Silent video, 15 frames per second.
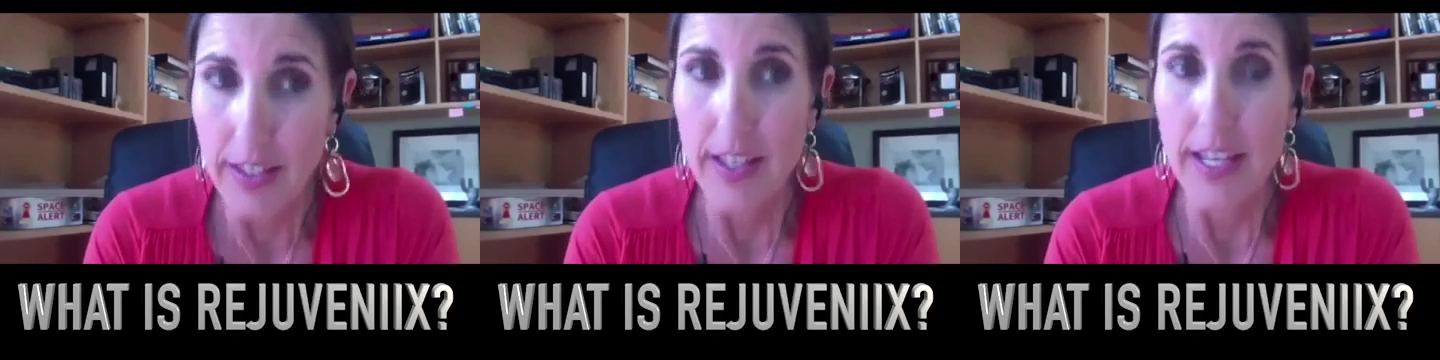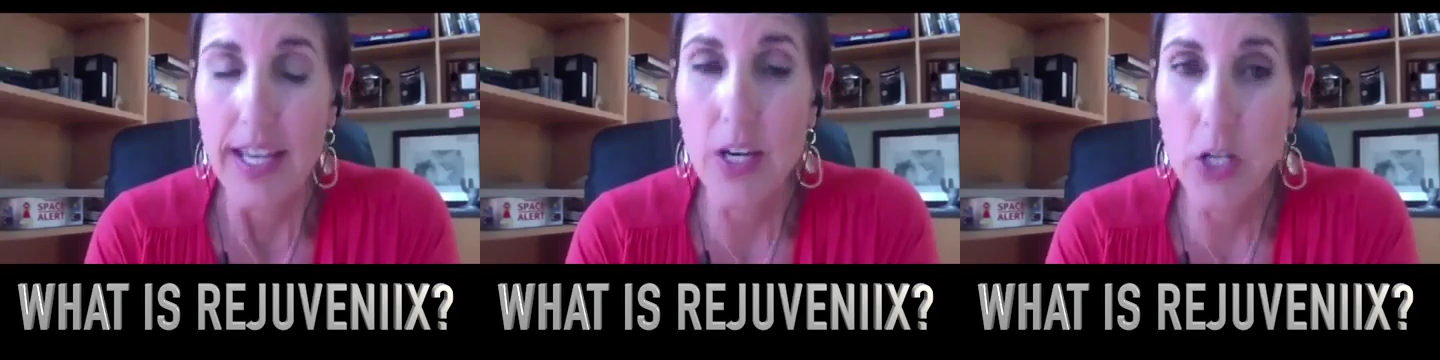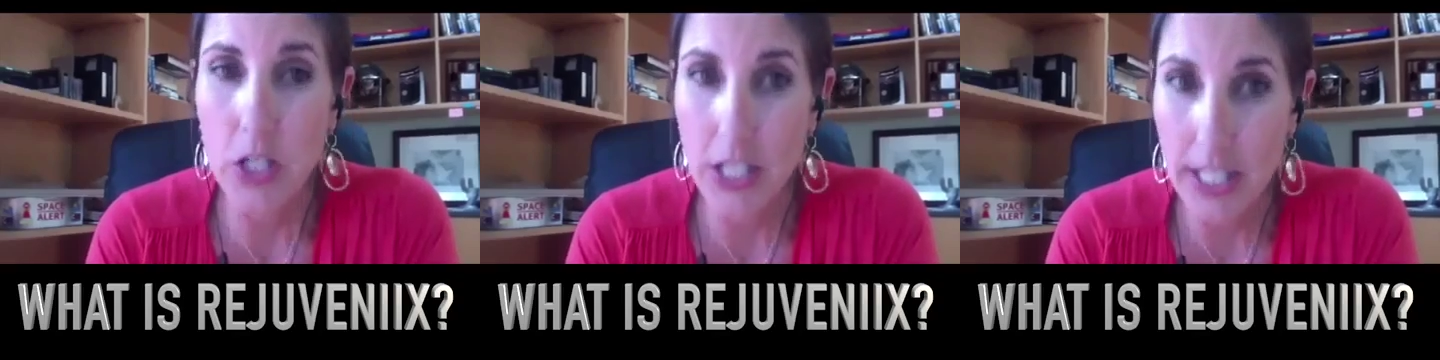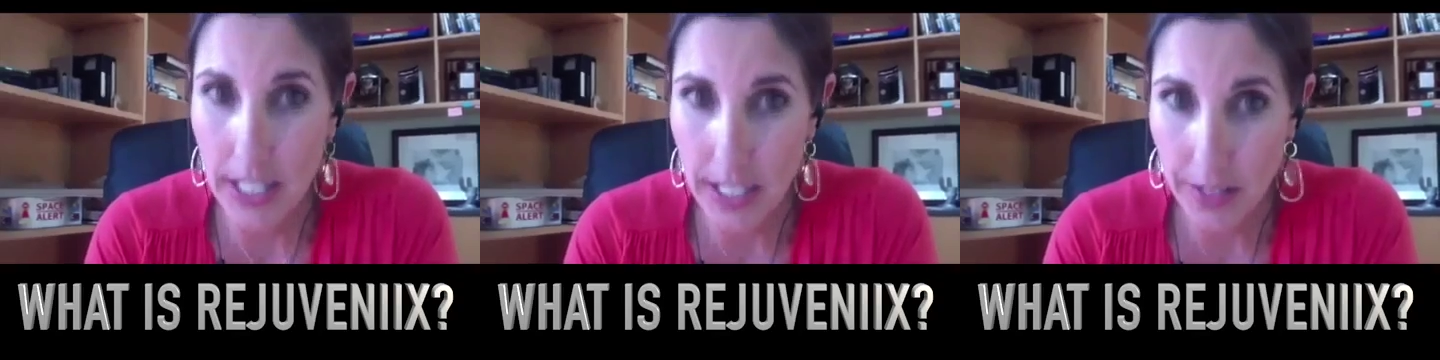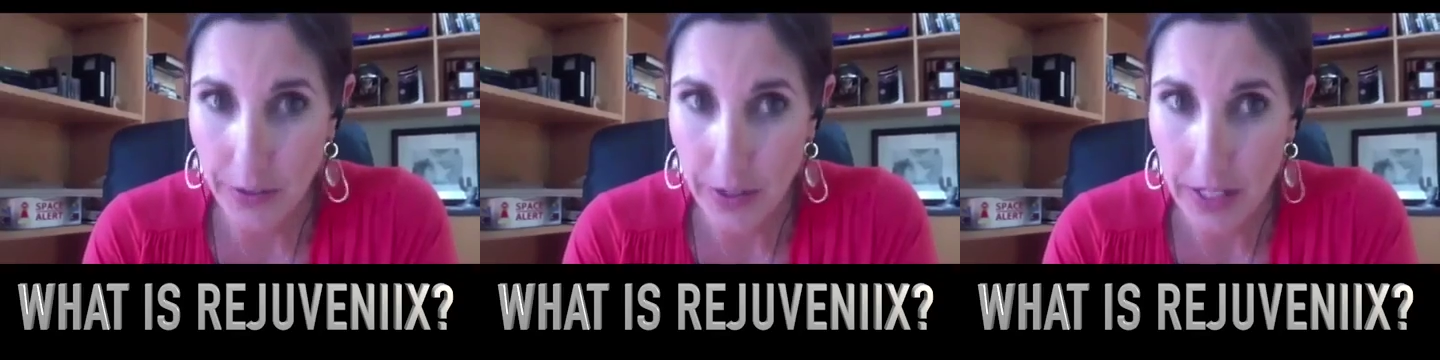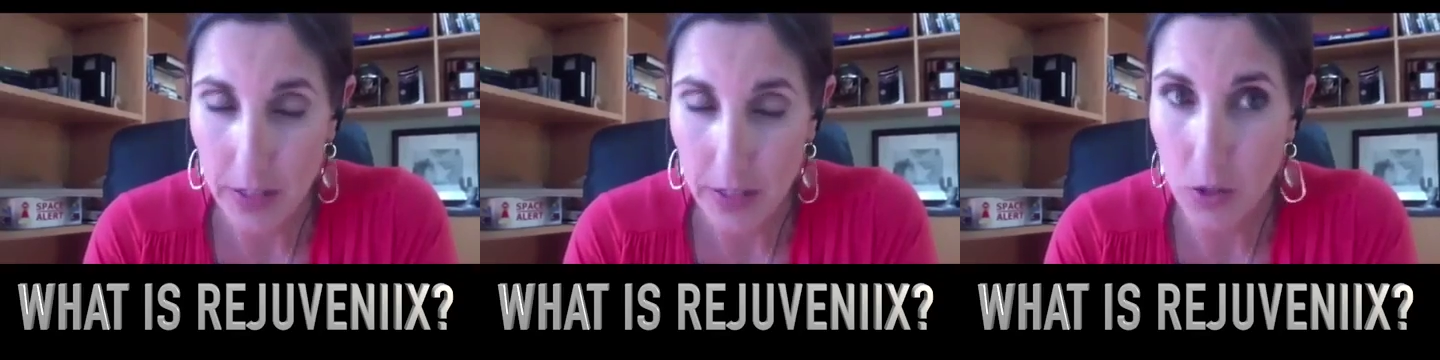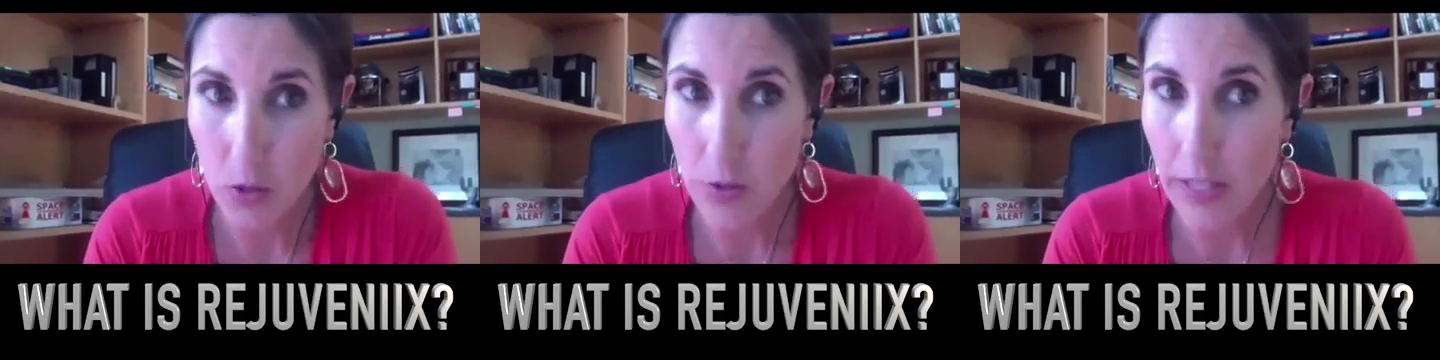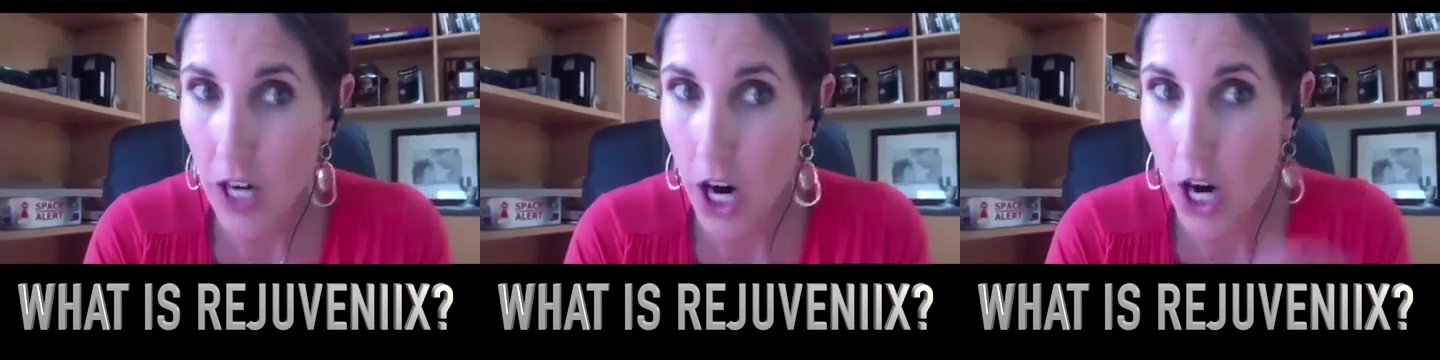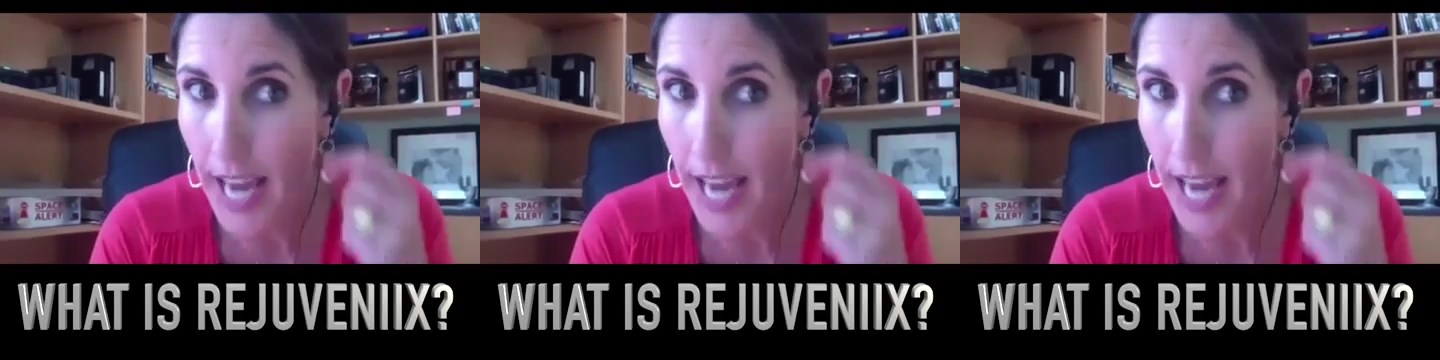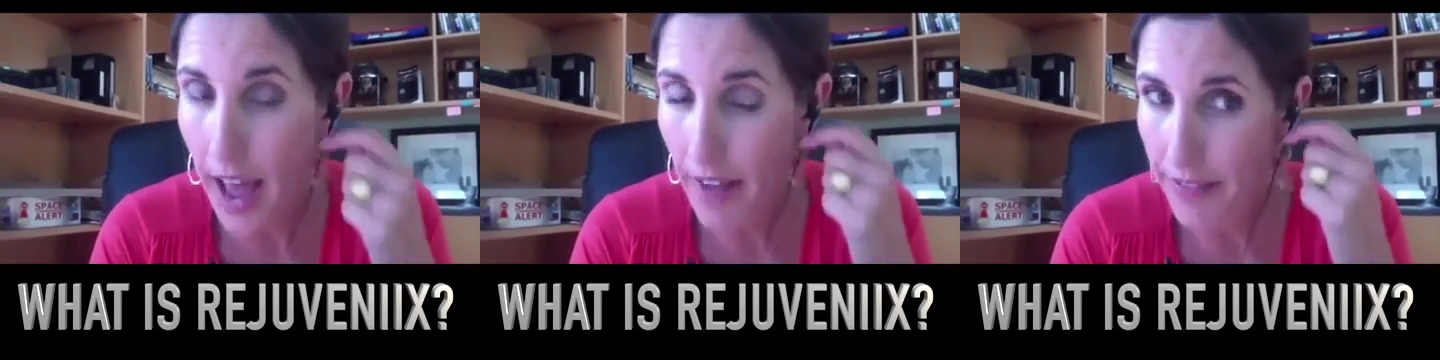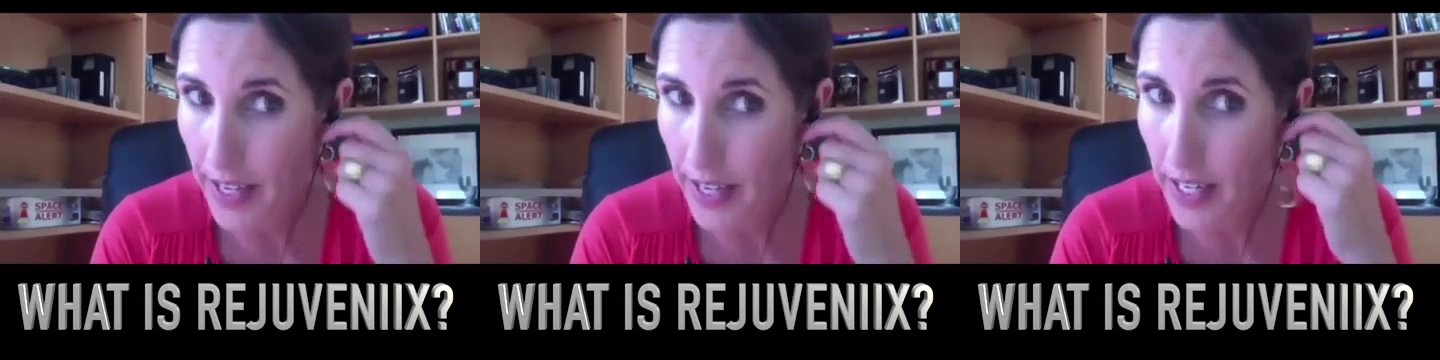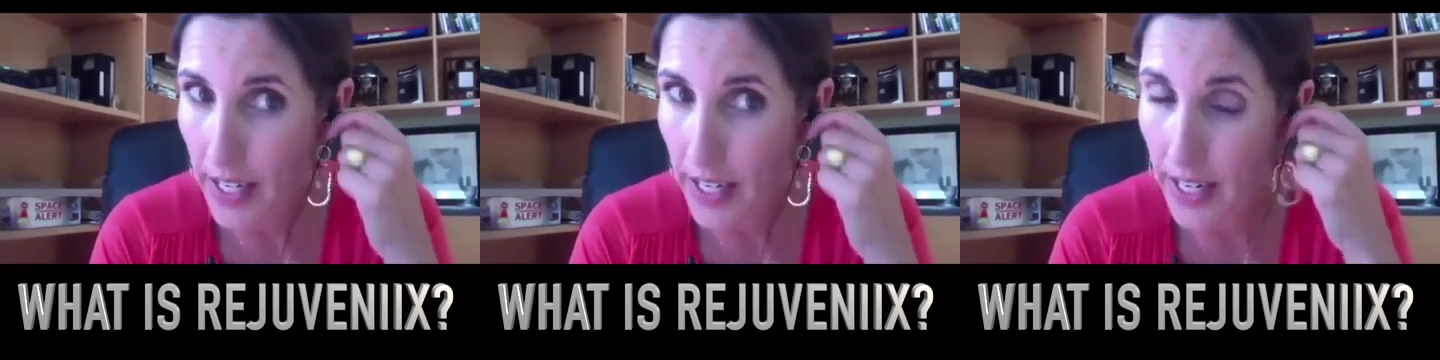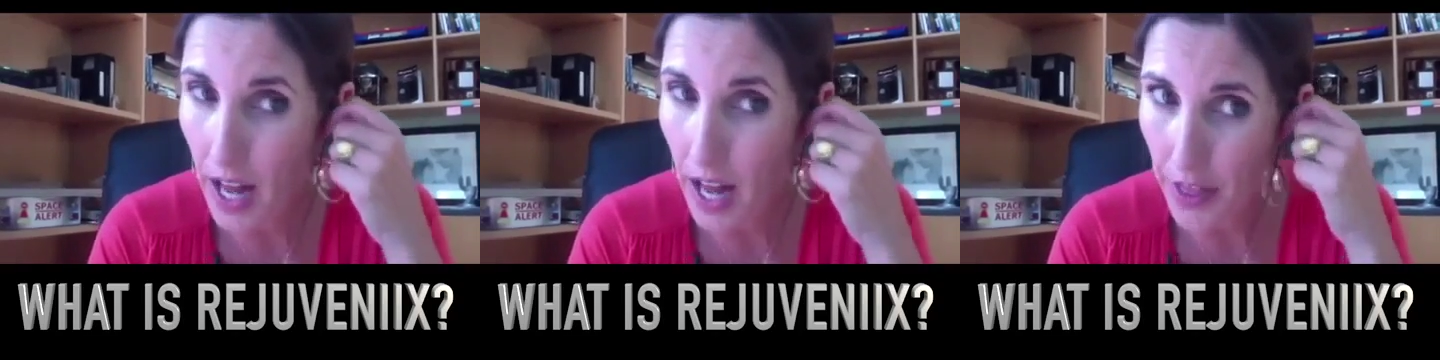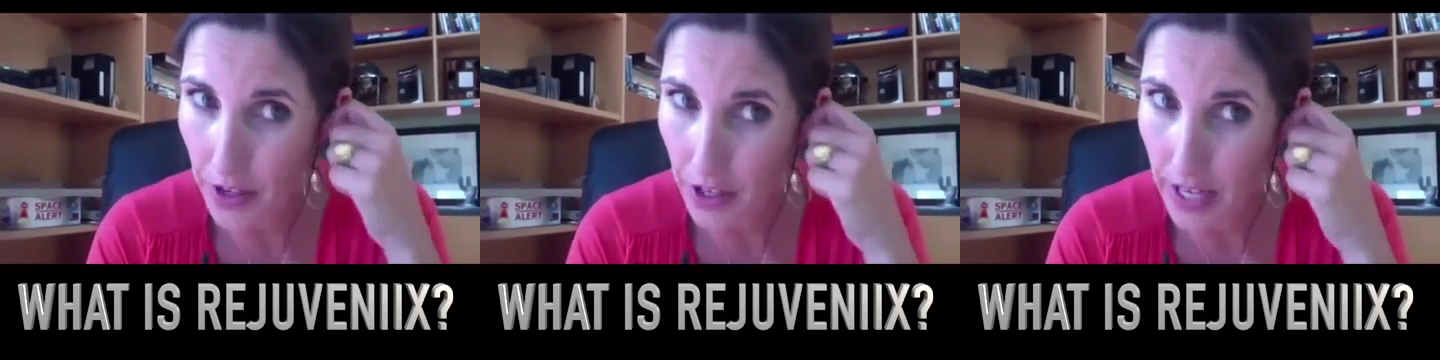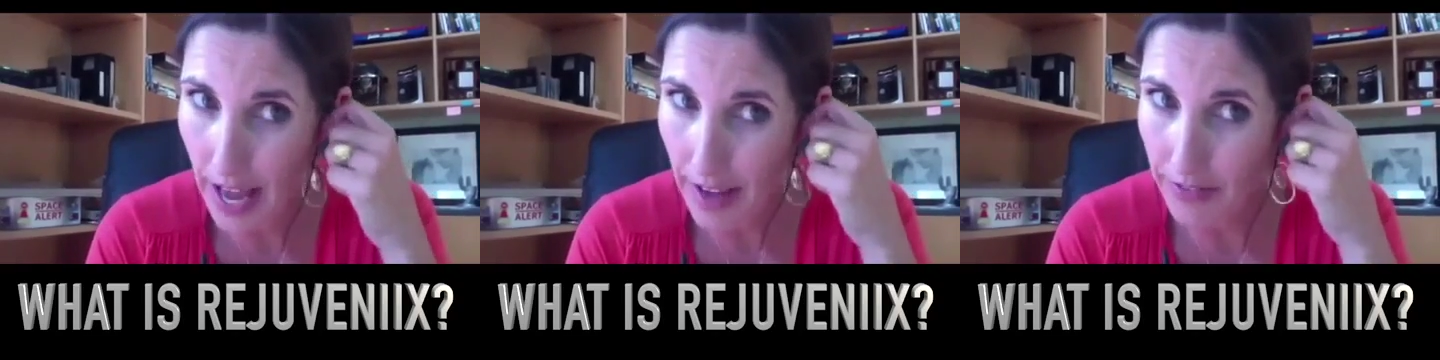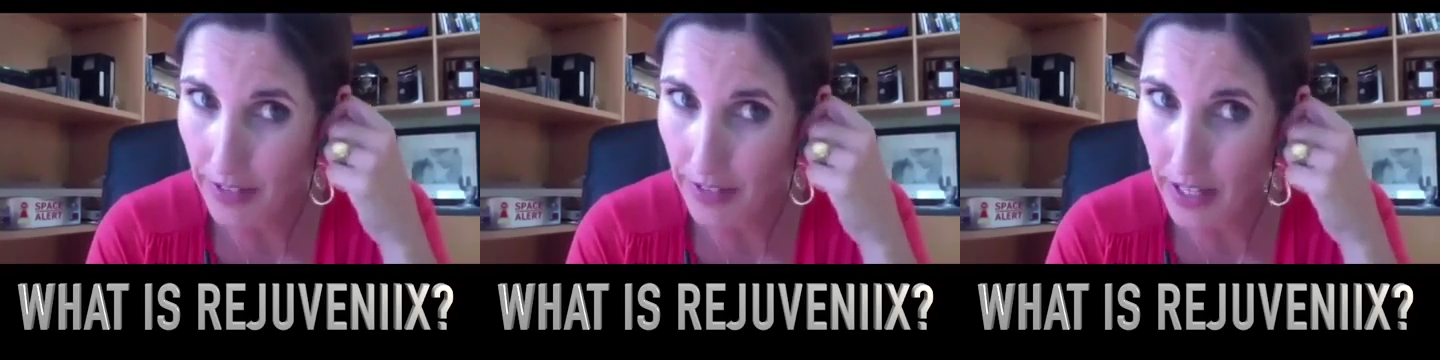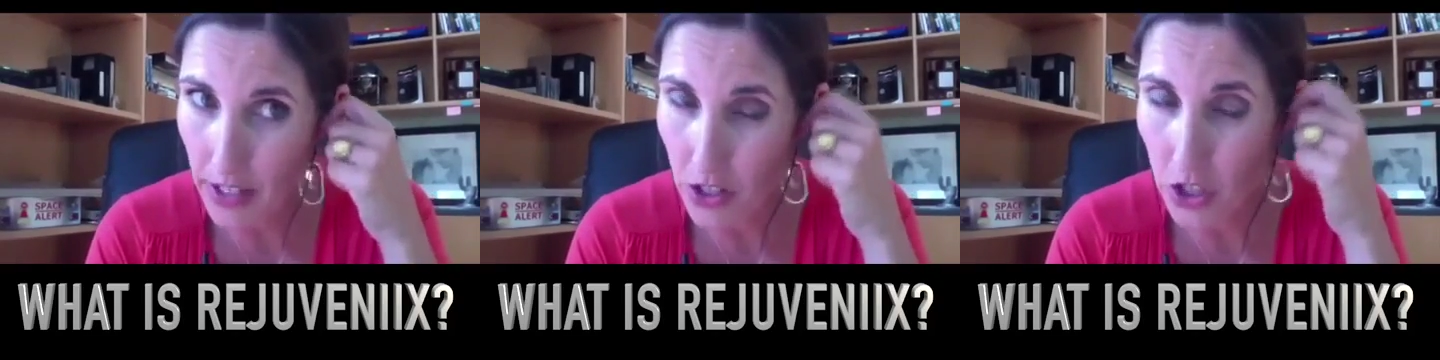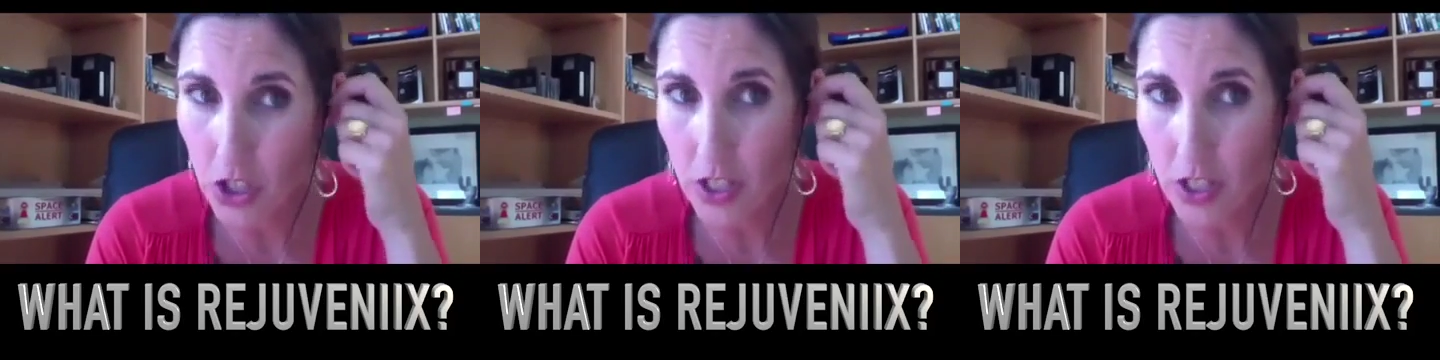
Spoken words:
Here's the difference between our caffeine and other caffeines.